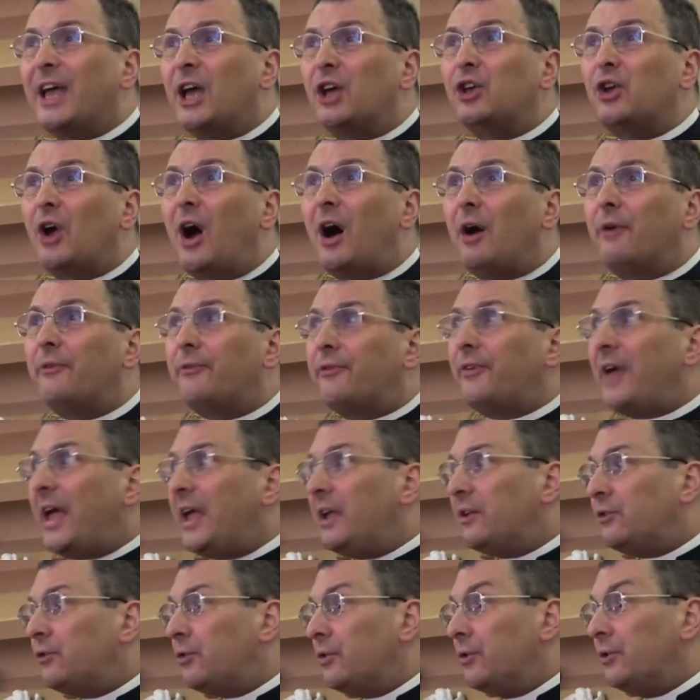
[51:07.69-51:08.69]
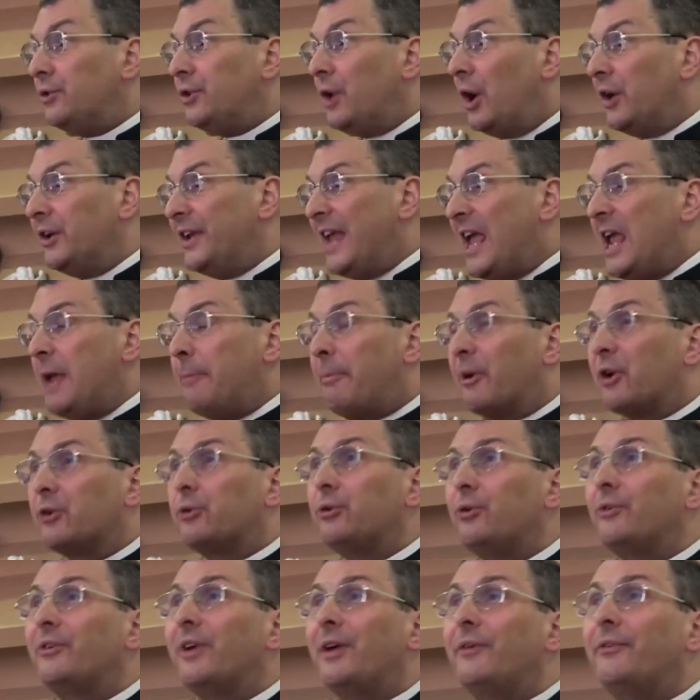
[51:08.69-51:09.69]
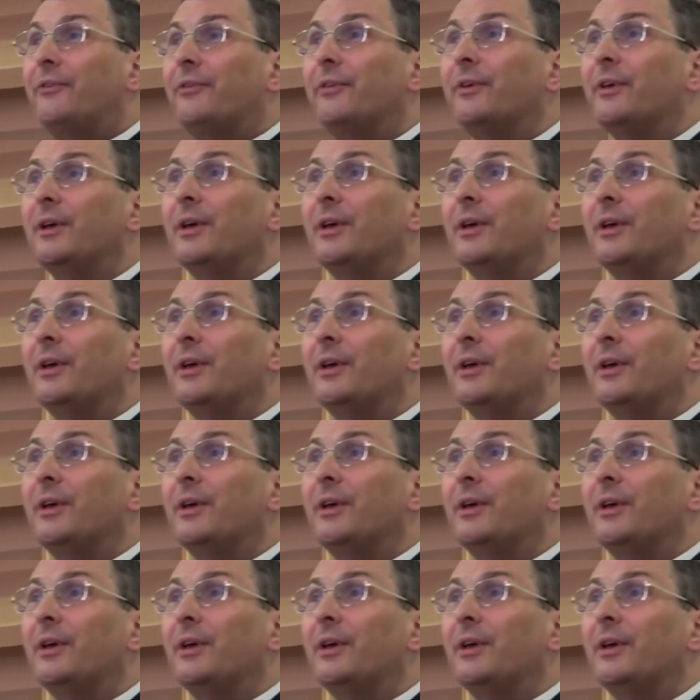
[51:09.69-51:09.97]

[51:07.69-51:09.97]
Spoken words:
you are afraid to your neighbors to give,